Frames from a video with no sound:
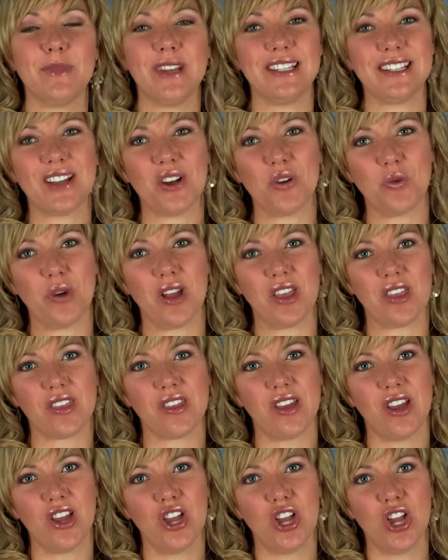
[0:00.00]
be dealt
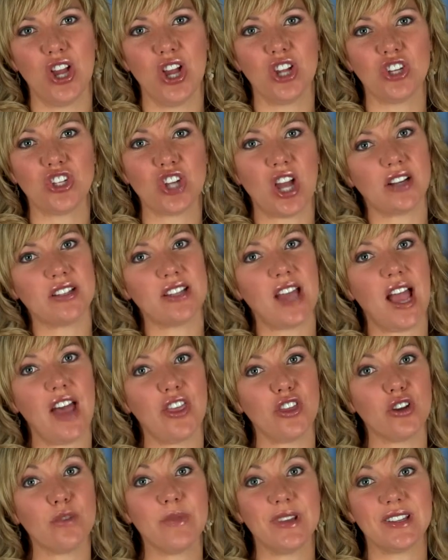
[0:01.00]
with. Talk to
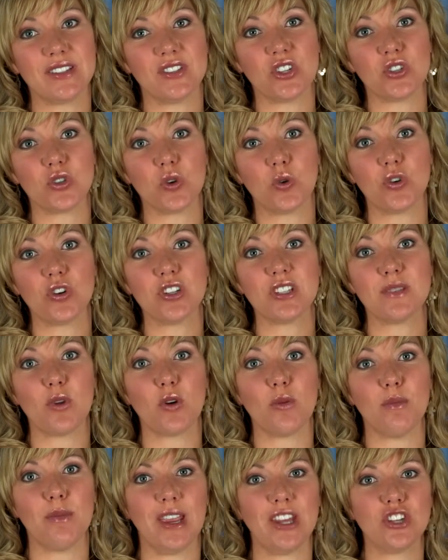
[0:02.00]
other business owners
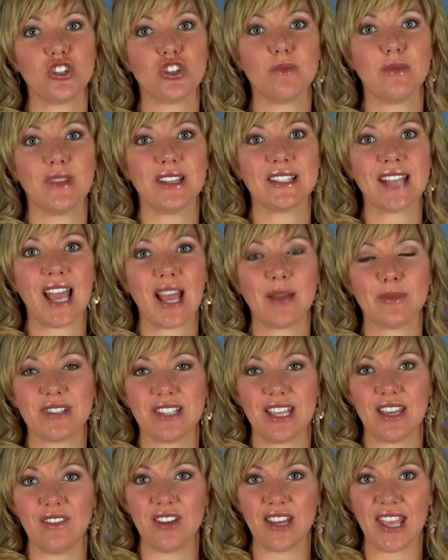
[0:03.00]
about major mishaps
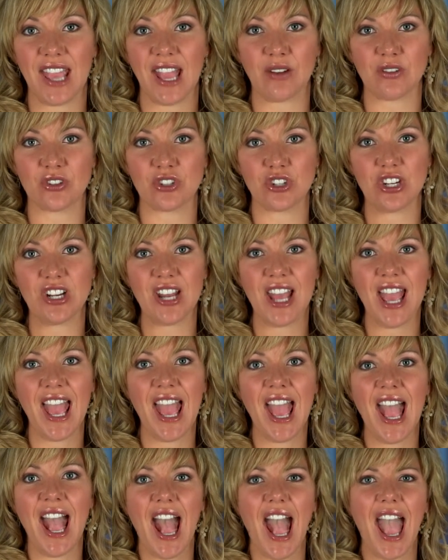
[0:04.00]
they've encountered
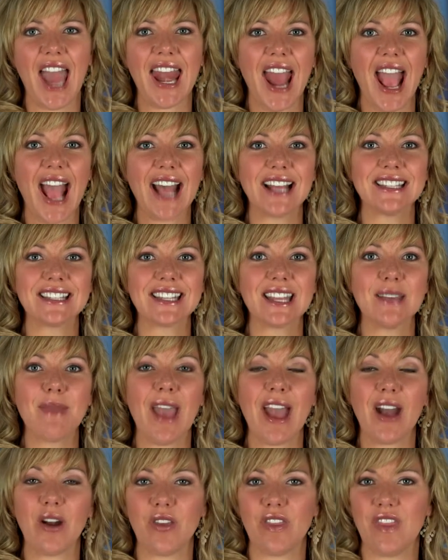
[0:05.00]
and ask them
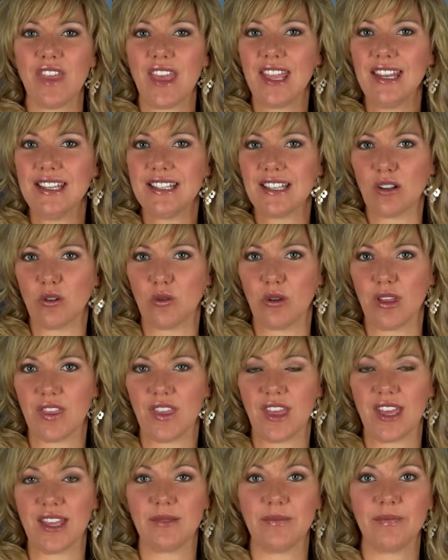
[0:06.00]
how they dealt
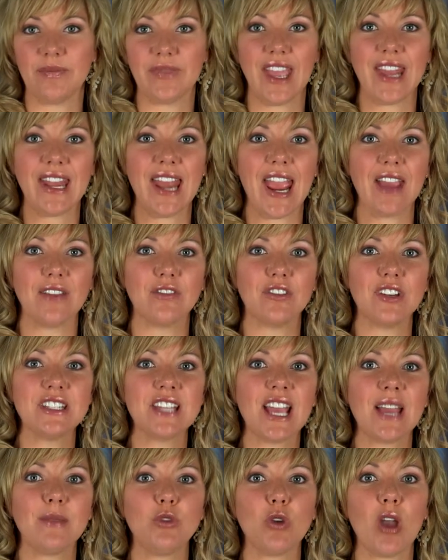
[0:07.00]
with it. And every
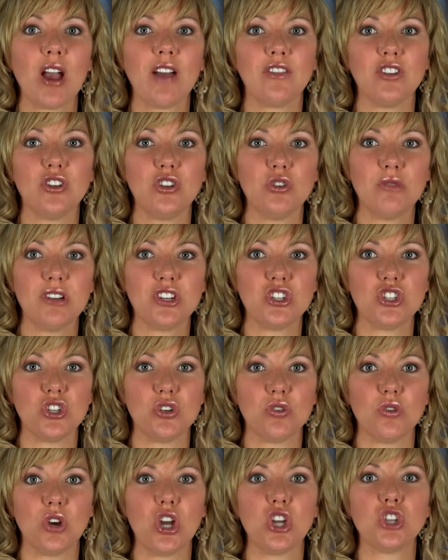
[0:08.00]
time you have a new
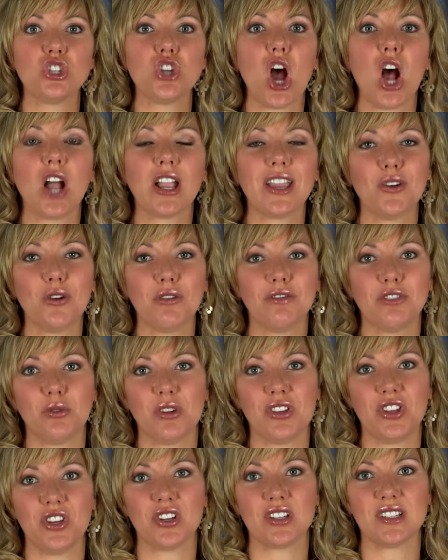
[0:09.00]
issue, talk it over
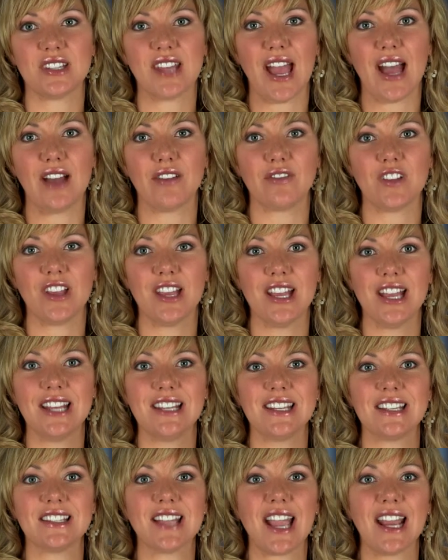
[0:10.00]
with your staff.
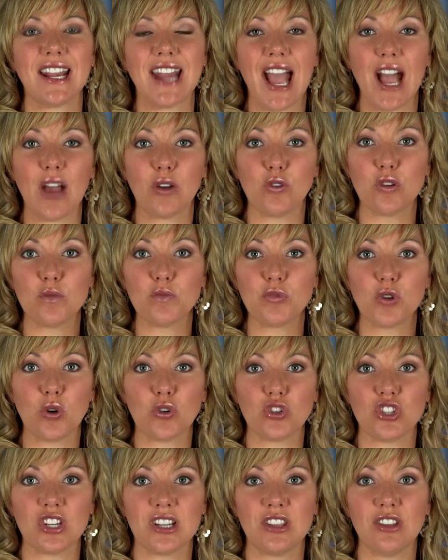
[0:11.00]
Decide how to
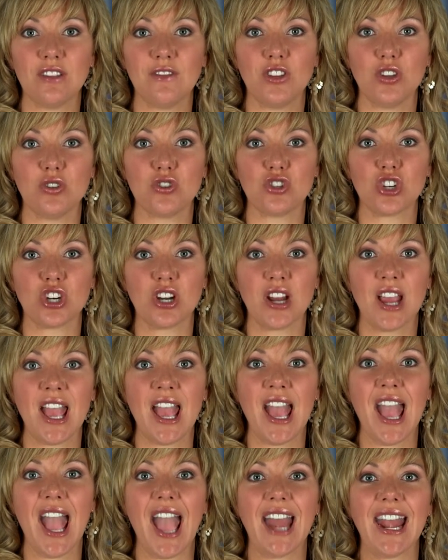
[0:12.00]
approach it in the future
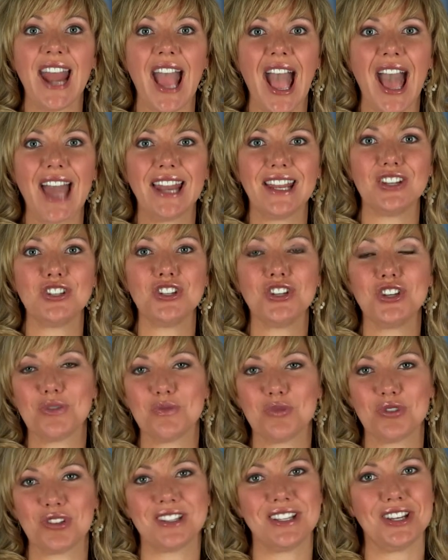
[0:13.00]
and add it to your
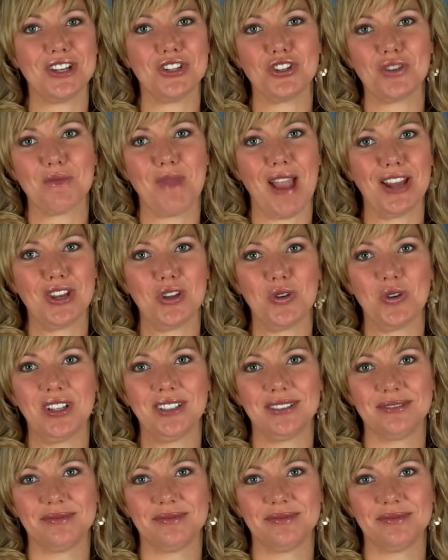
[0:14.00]
procedure manual.